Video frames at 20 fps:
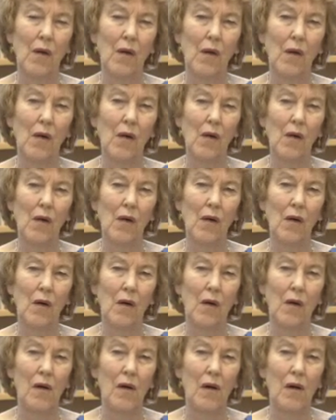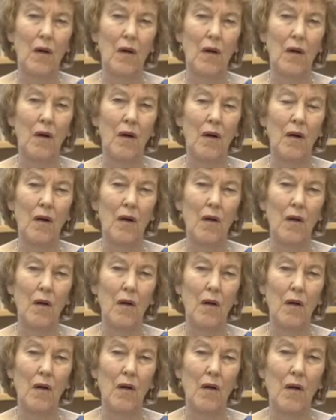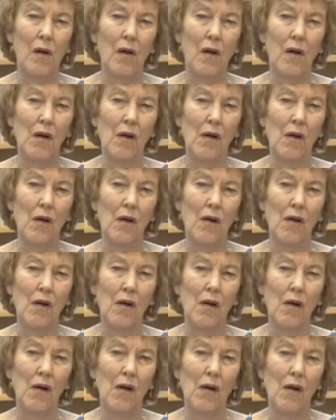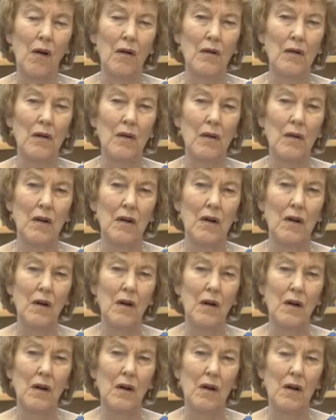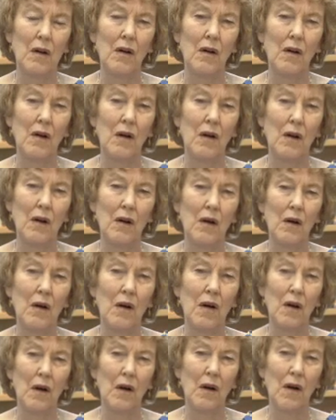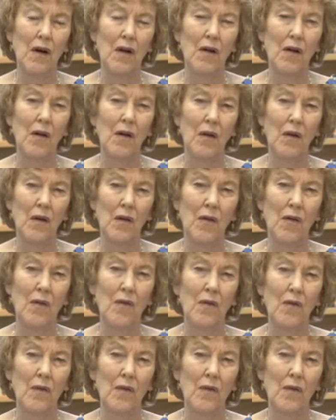[no speech]